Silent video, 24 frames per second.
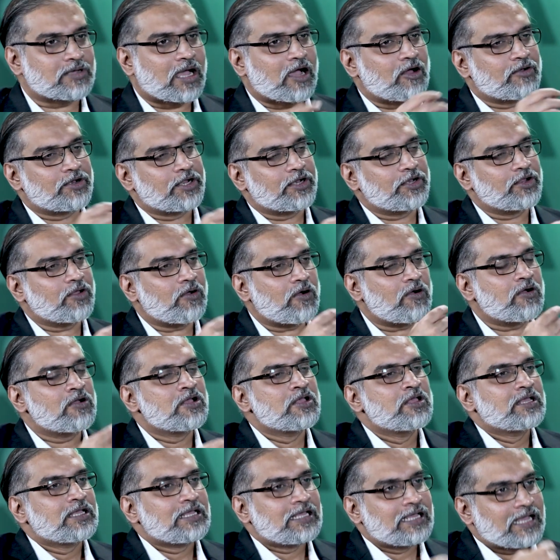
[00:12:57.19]
So how did your
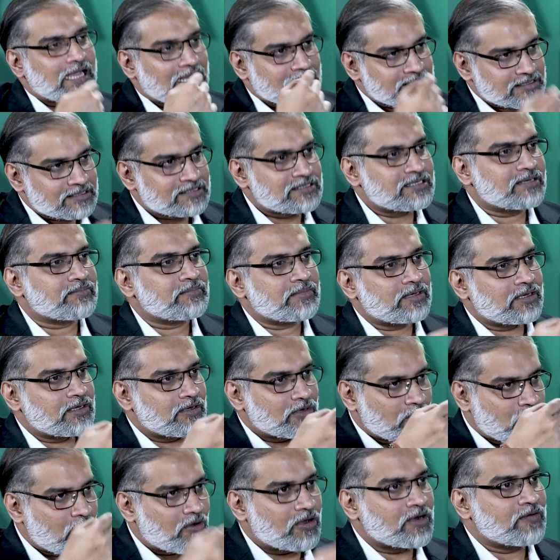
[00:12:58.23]

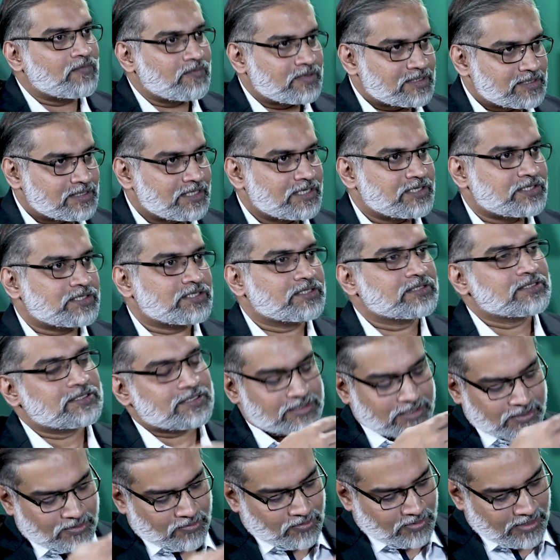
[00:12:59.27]
customer
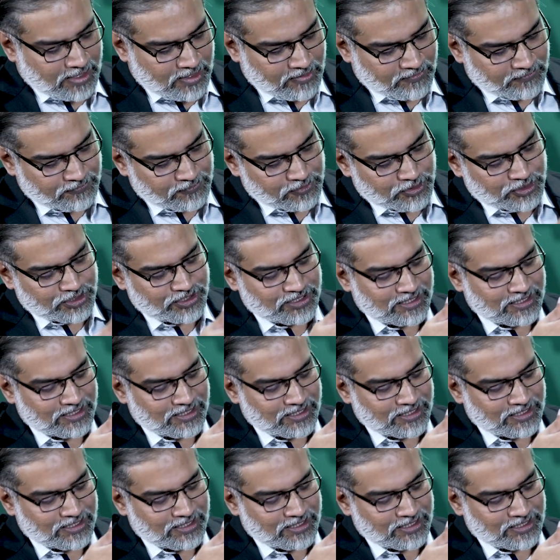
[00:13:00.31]
conversations, kind of